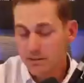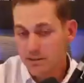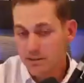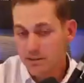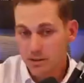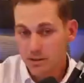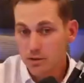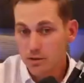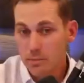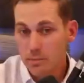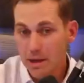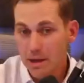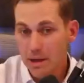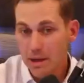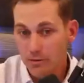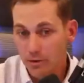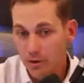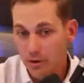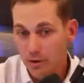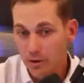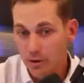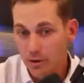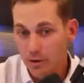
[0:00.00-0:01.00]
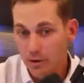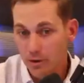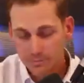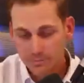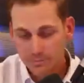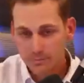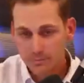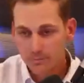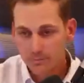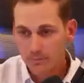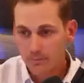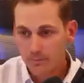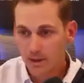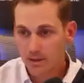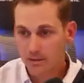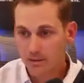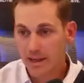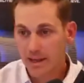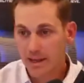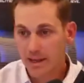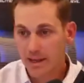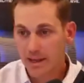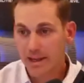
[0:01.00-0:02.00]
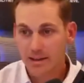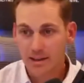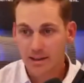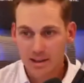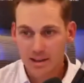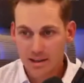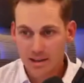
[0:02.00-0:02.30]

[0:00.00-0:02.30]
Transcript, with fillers: 2-bedroom that